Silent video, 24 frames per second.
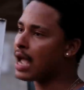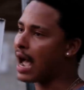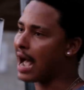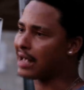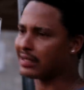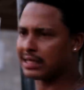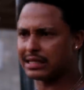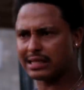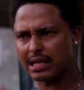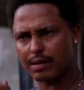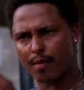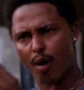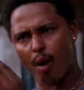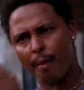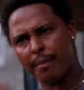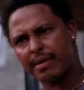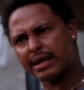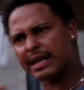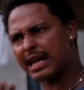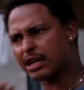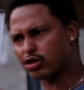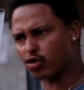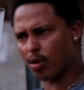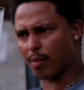I see say my
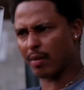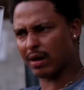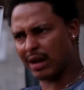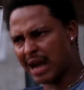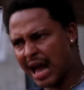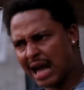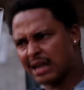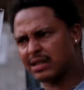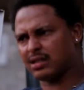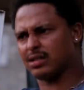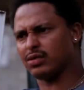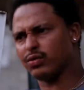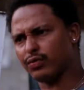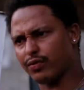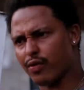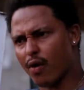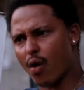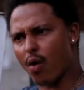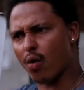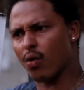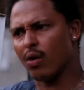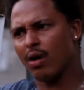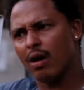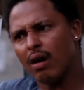mommy get some land
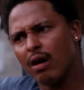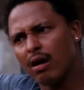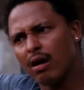for